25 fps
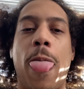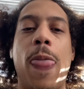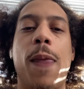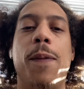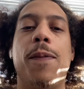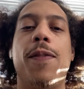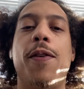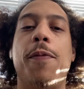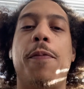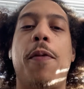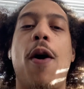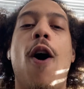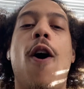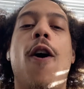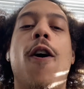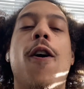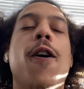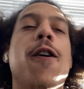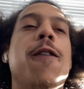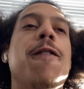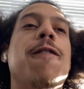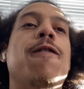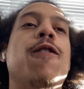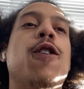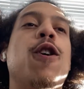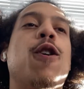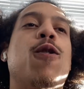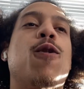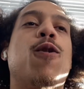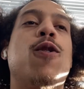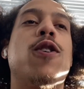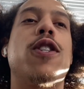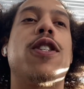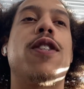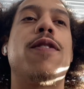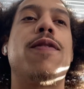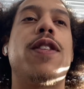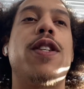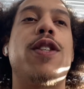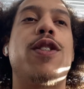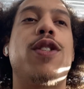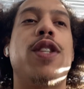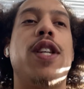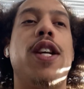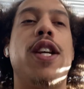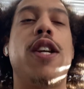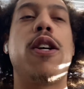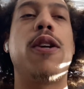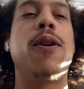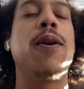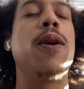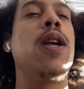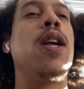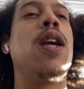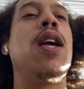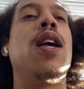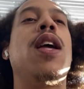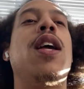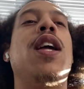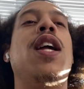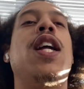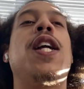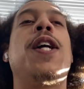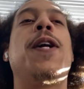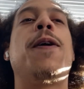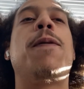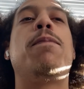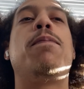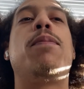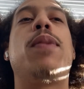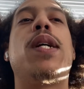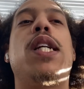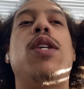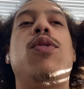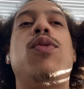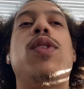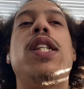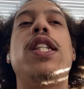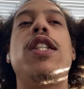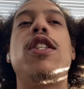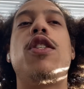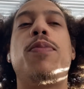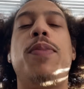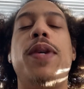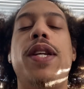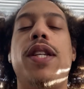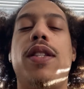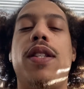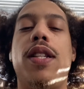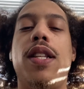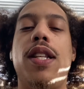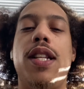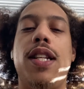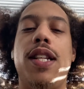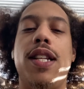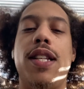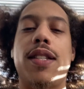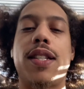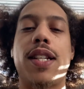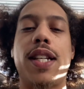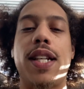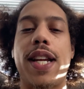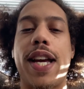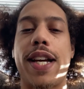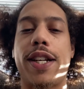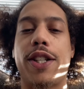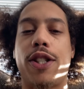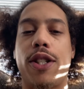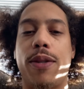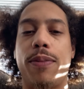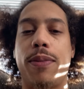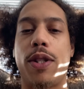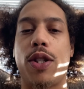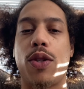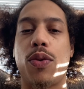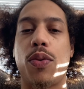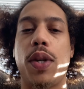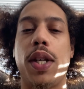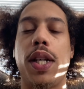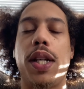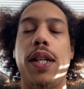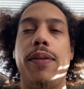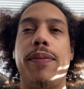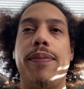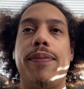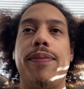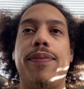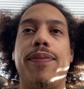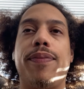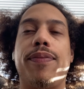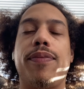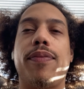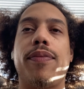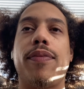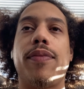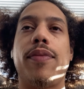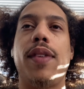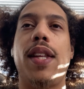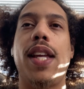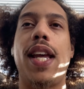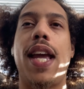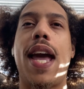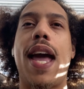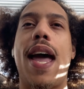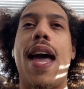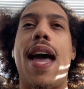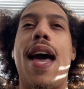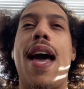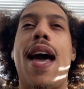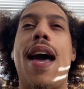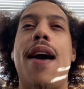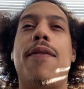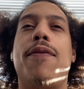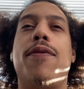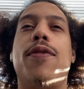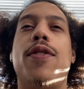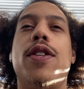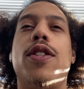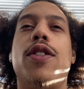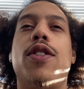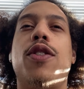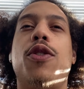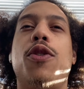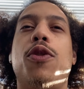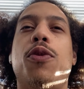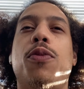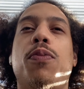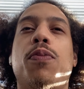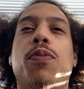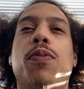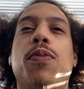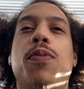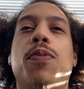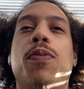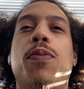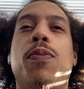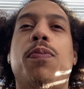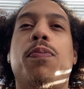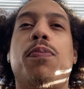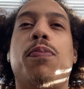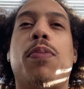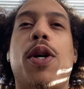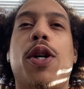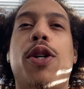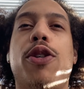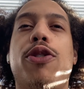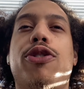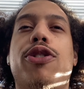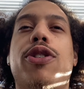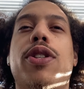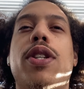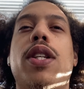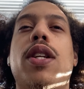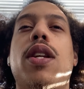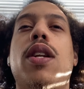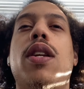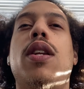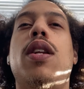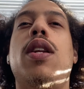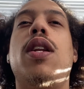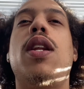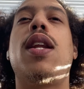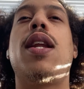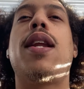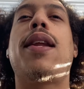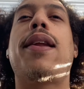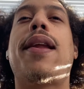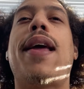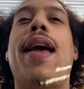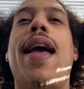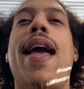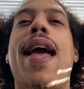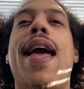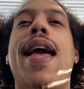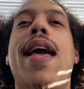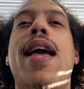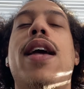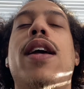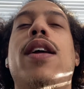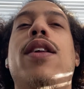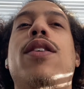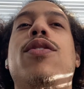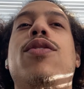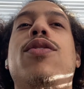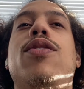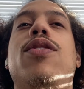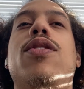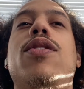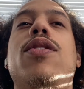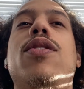the par of the course of this year. But it really speaks to the disconnection between the average person and,